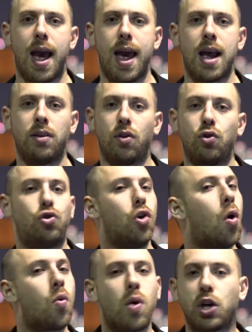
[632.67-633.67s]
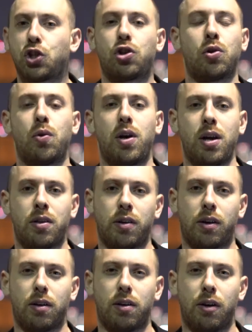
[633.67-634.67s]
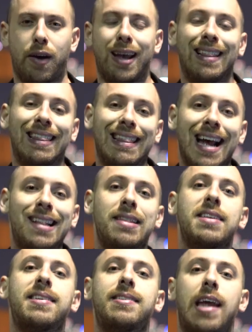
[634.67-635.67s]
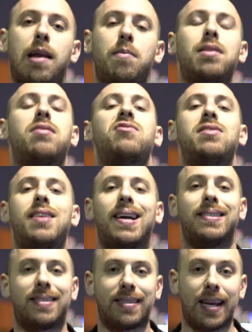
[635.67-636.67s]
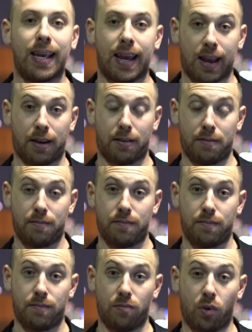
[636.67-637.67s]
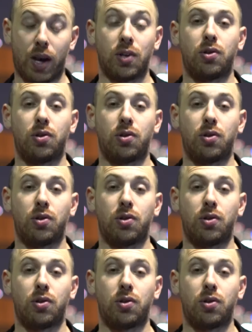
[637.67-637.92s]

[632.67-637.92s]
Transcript: And don't rush through it either, okay? Let the statement of intent sink in, okay?